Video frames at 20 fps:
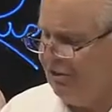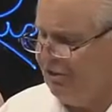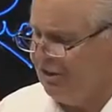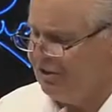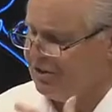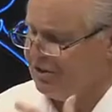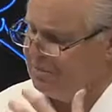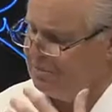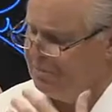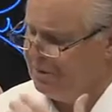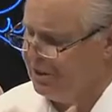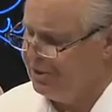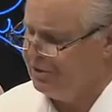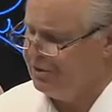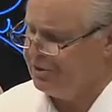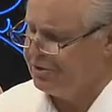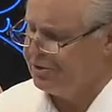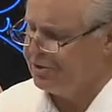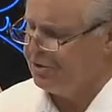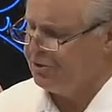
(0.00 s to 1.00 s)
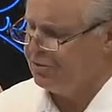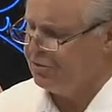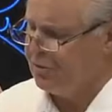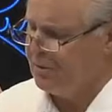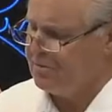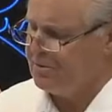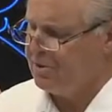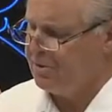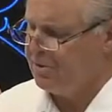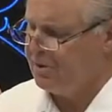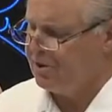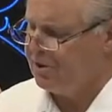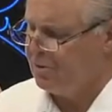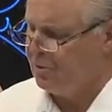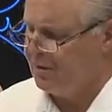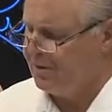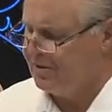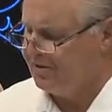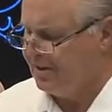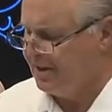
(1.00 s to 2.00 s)
she's an opinion contributor at
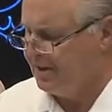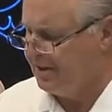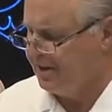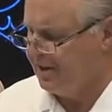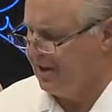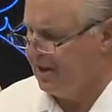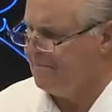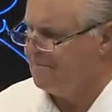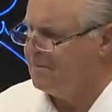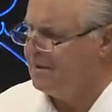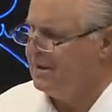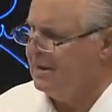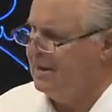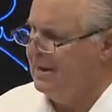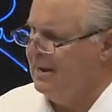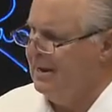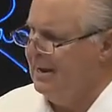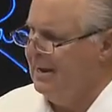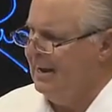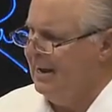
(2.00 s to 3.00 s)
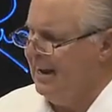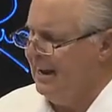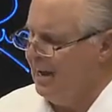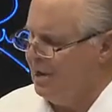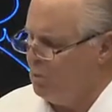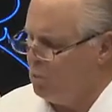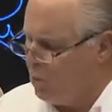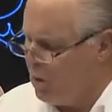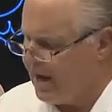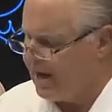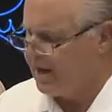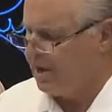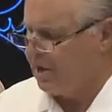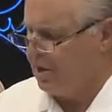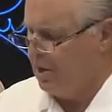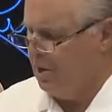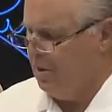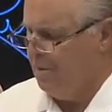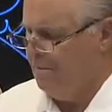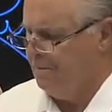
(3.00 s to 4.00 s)
USA Today. And a week
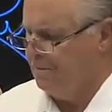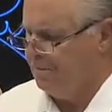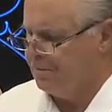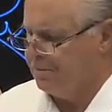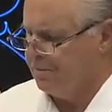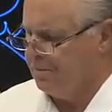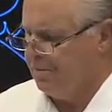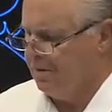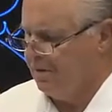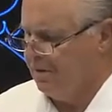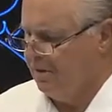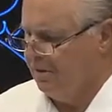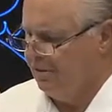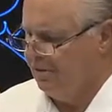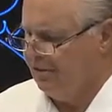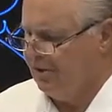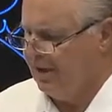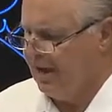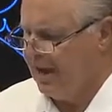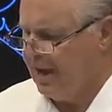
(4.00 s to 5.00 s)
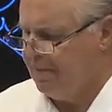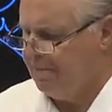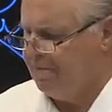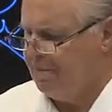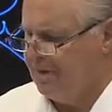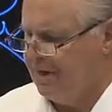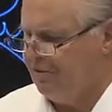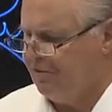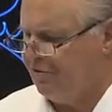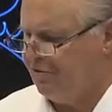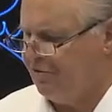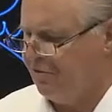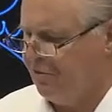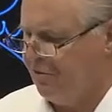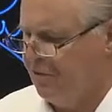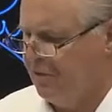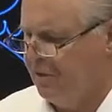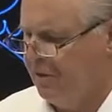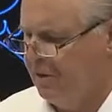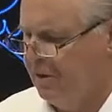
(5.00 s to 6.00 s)
ago, she had a
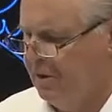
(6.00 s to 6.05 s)
piece